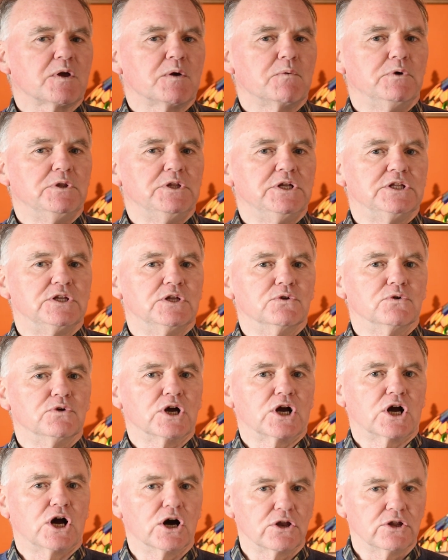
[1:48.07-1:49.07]
we need to know the
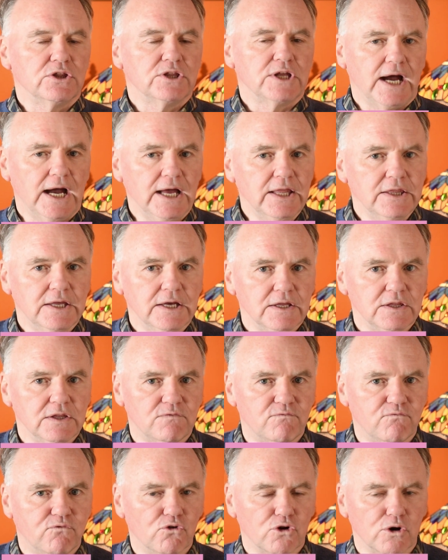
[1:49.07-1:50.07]
current in the
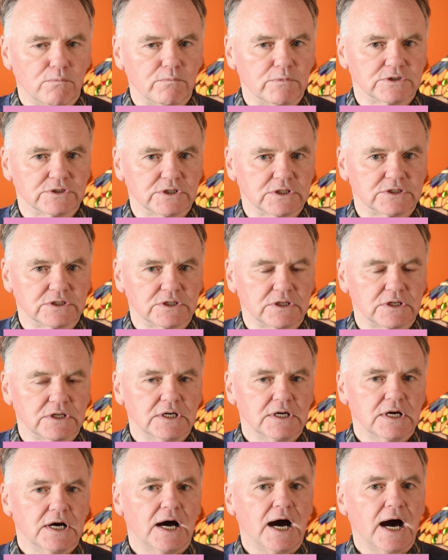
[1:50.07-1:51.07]
4 ohm resistor
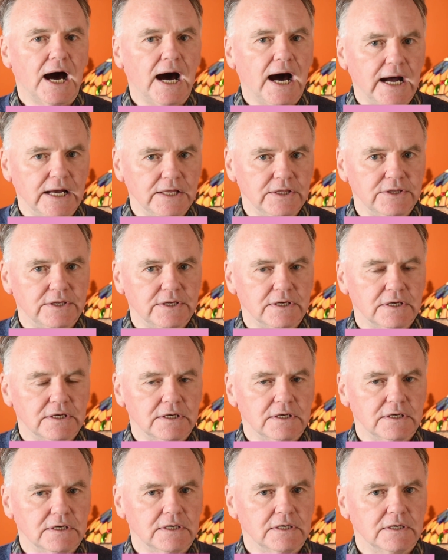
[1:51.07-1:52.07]
and
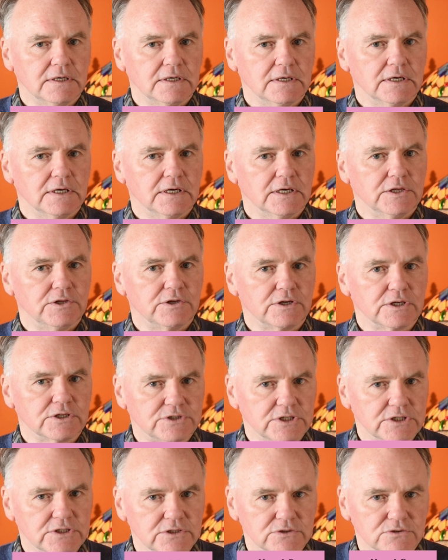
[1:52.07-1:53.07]
the
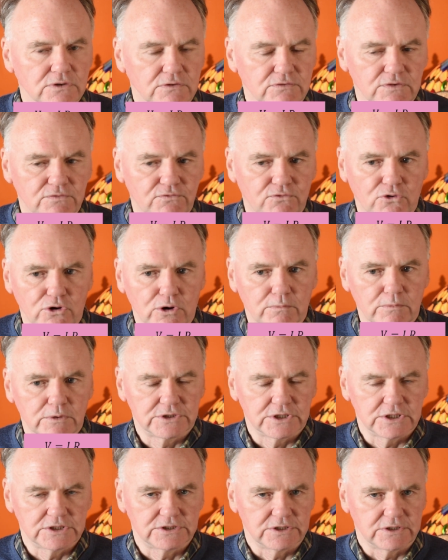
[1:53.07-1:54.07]
resistance of the 4 ohm
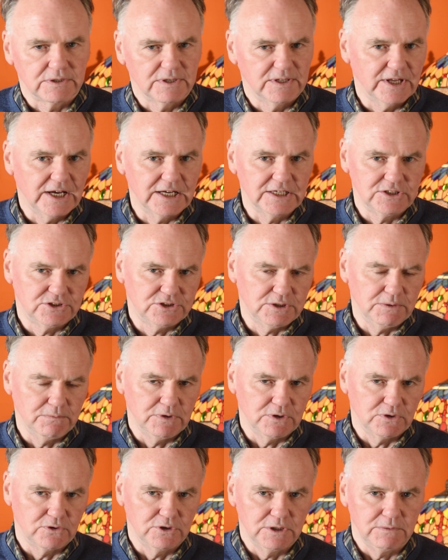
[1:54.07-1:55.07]
resistor, and that's
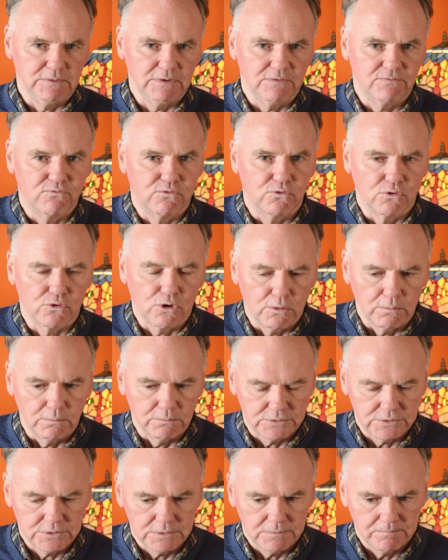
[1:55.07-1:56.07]
simply going to be 4
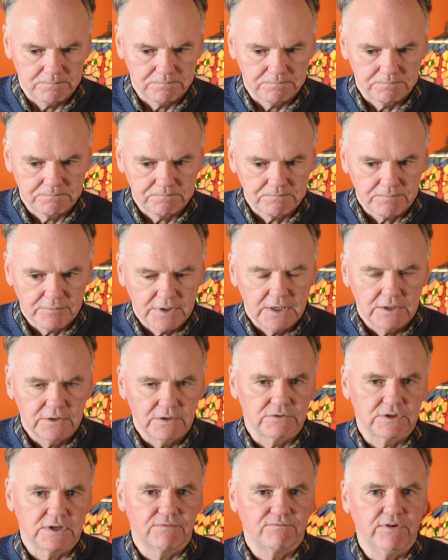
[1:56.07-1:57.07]
ohms.
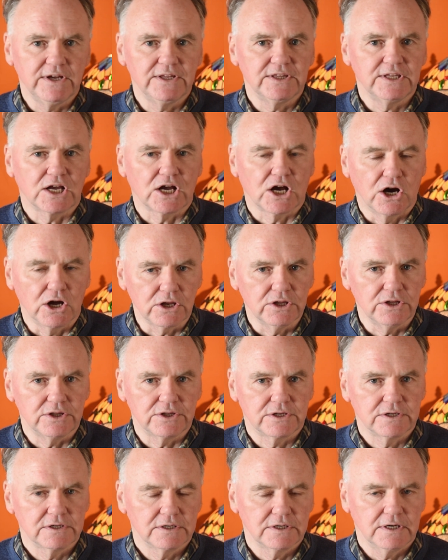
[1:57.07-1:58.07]
Now, to find the
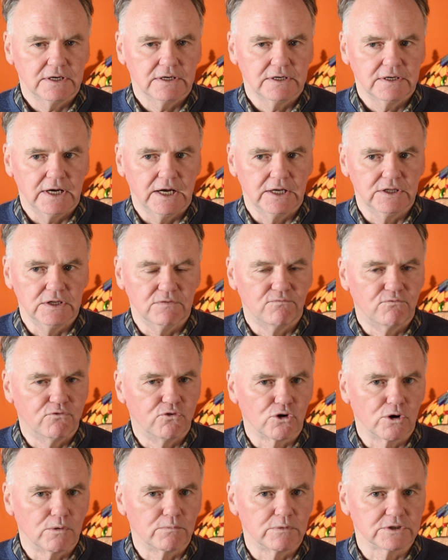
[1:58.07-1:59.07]
current in the
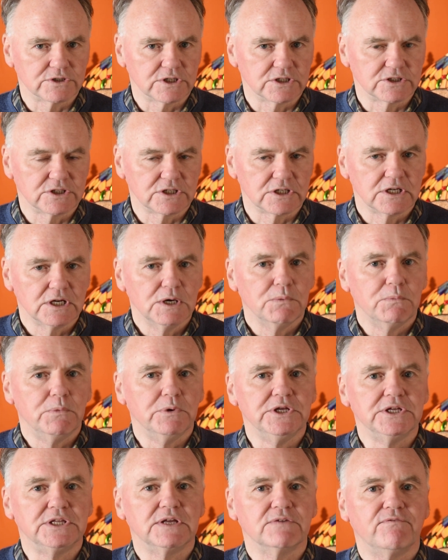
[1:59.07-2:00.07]
4 ohm resistor, we
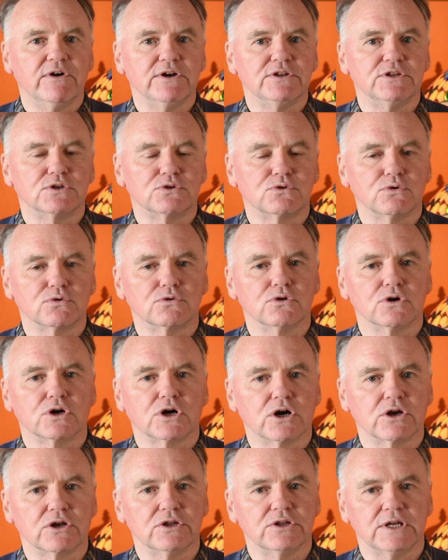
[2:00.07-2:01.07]
need to find the total
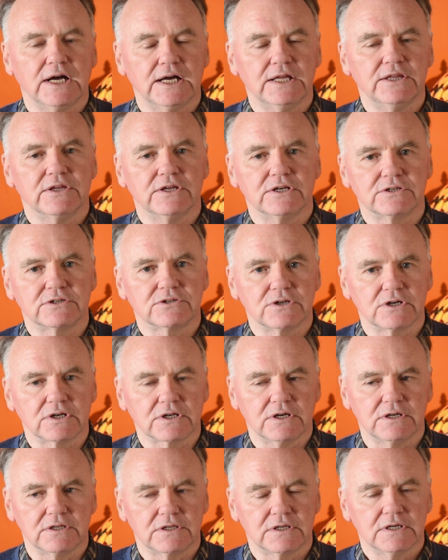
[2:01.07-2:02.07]
current in the
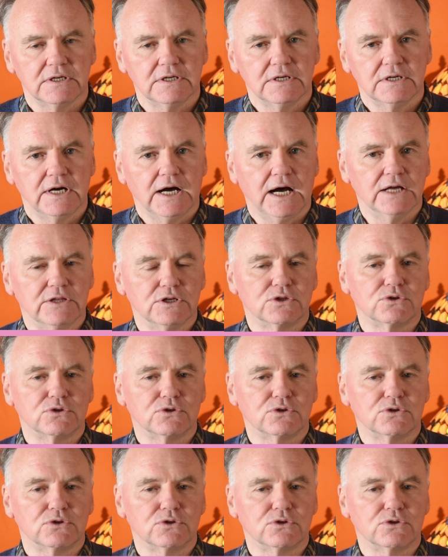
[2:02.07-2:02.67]
circuit, and the